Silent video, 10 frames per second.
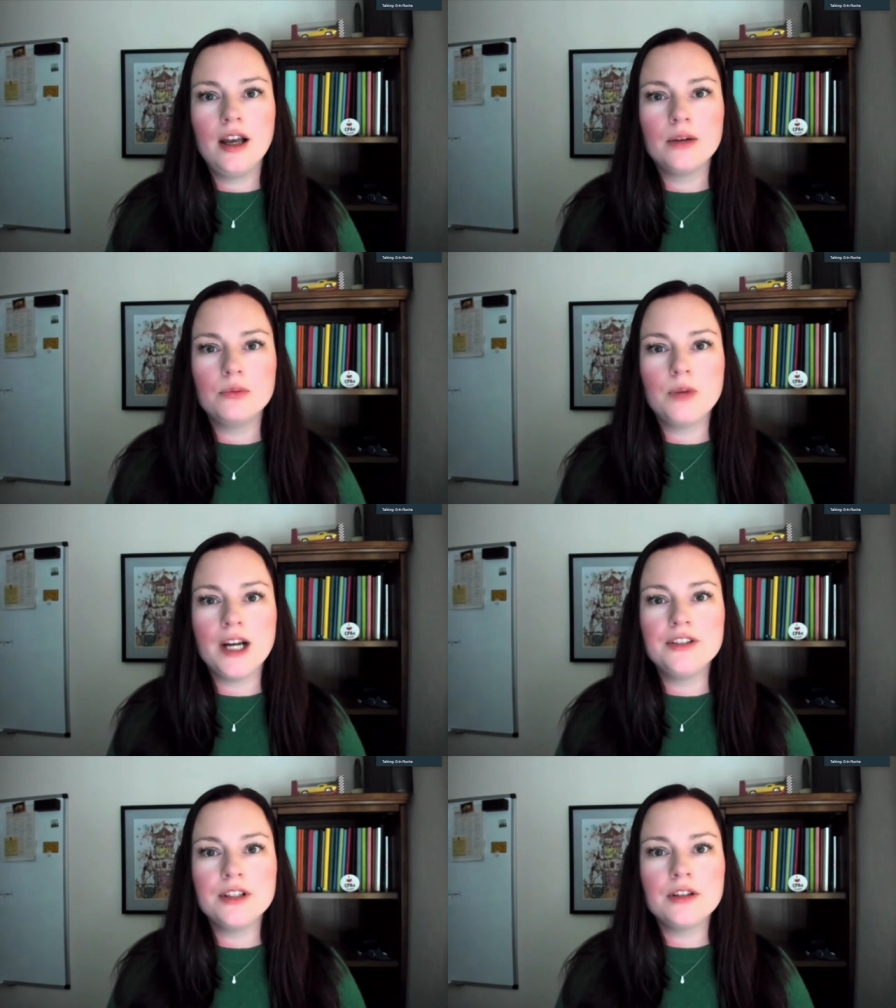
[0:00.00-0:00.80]

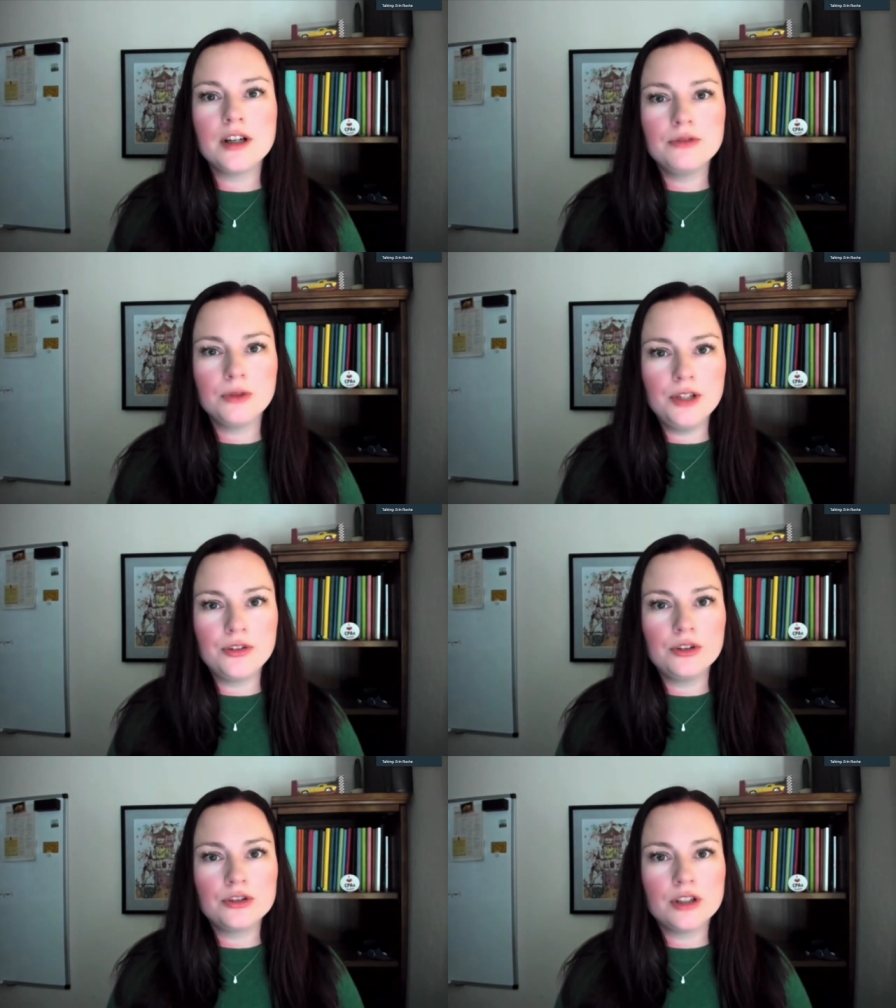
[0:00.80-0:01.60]
I did a lot of
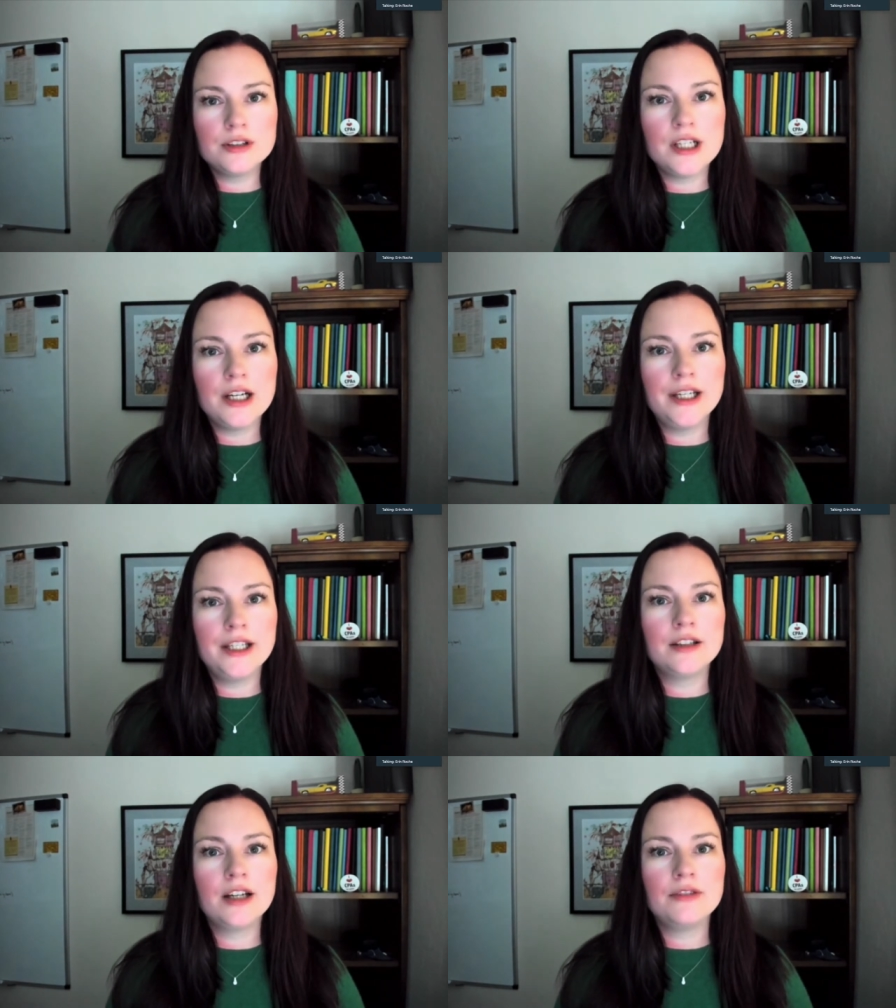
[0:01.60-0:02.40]
research
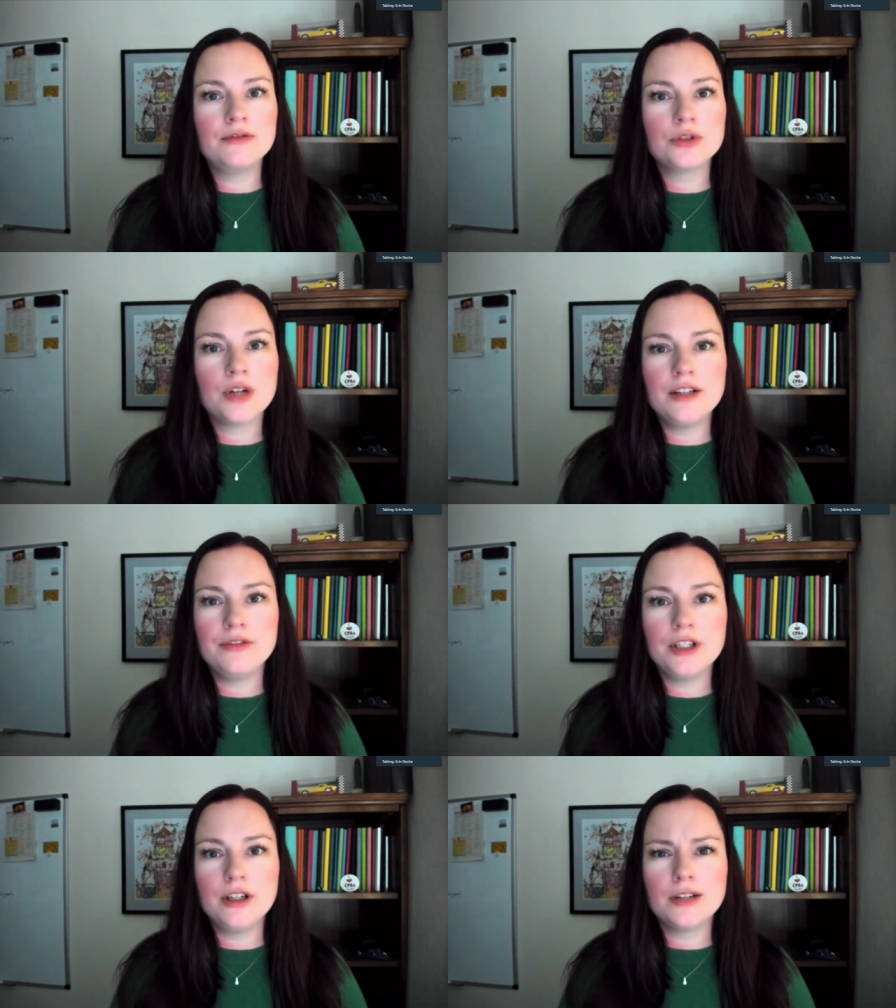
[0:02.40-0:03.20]
online, kind of tried to
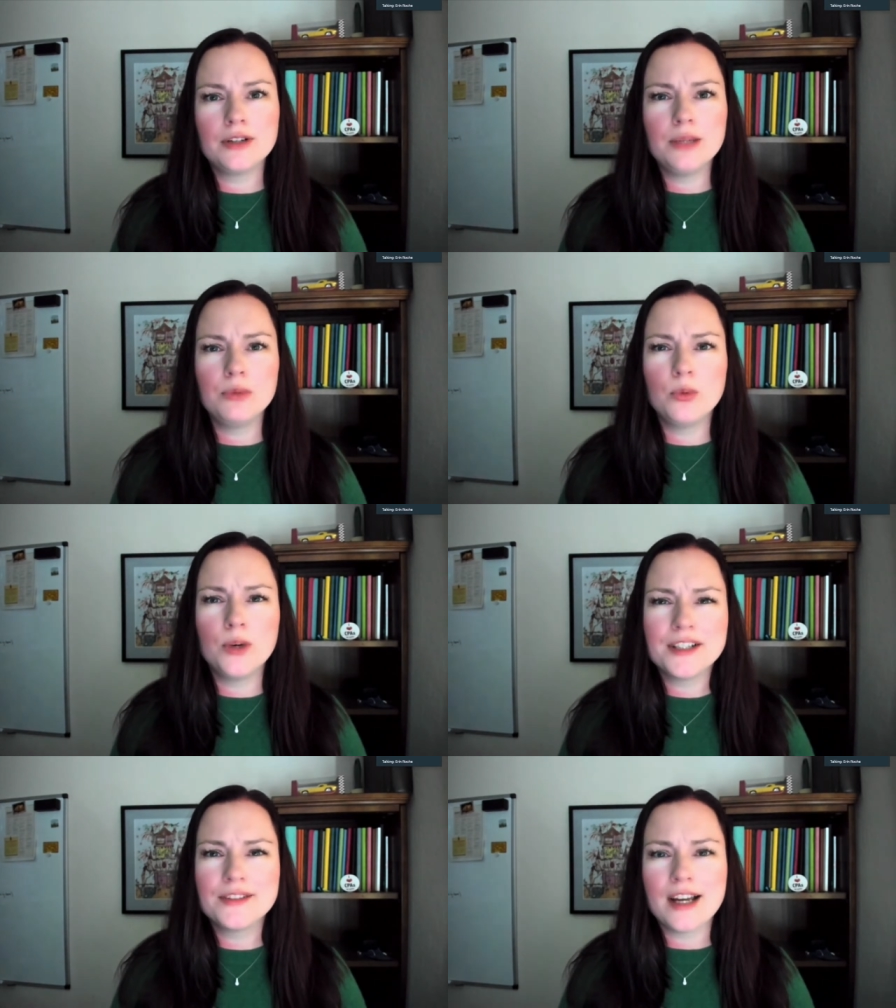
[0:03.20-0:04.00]
figure out, okay, well,
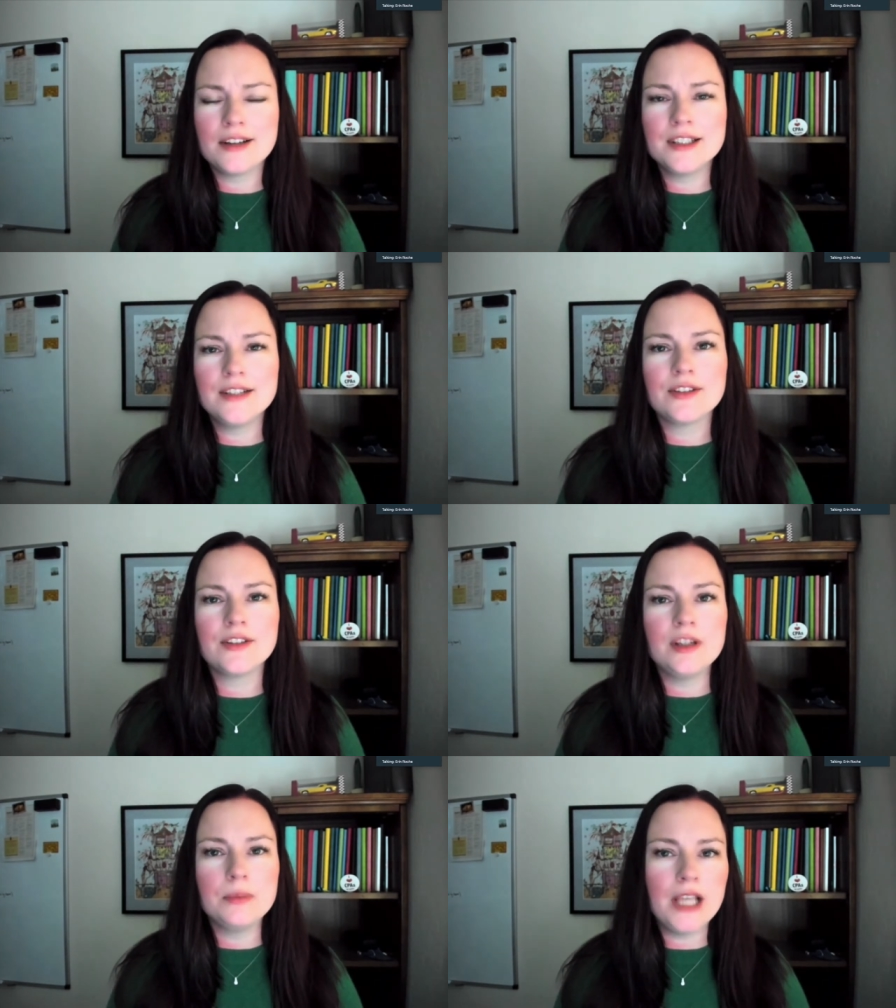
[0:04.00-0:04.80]
what exactly is a
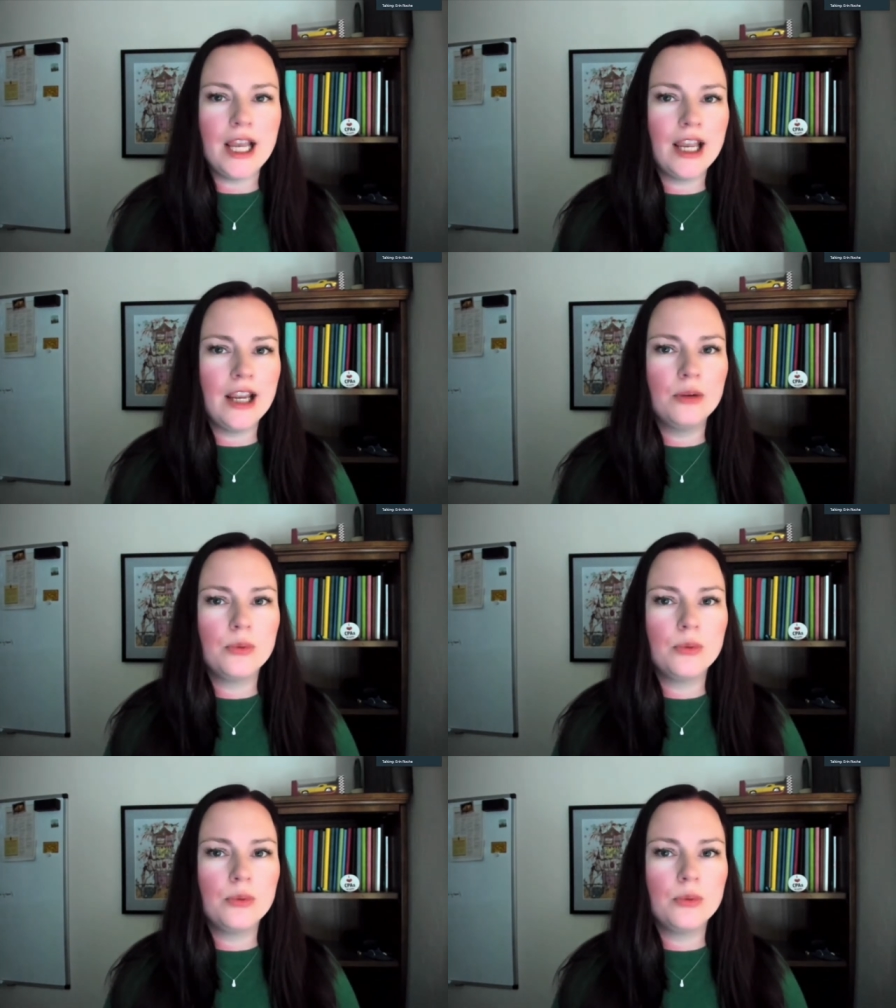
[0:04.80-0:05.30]
CPA?